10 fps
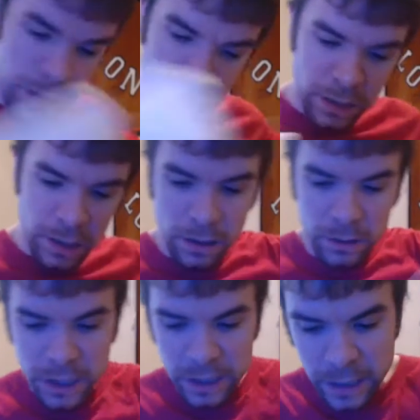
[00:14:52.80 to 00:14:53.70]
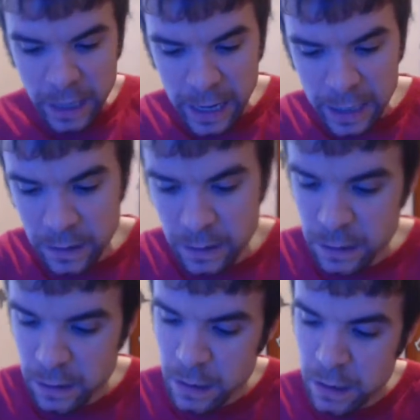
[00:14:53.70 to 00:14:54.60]
You know, just in case.
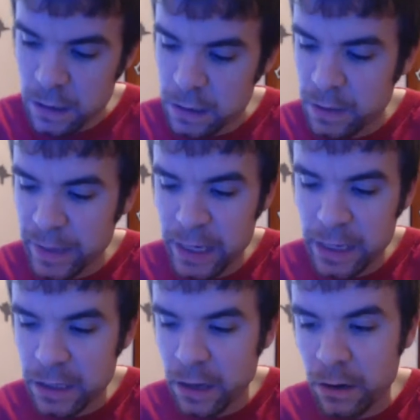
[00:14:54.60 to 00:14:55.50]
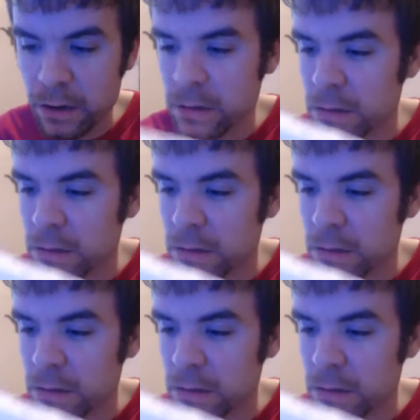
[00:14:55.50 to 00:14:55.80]
I mean, it doesn't hurt.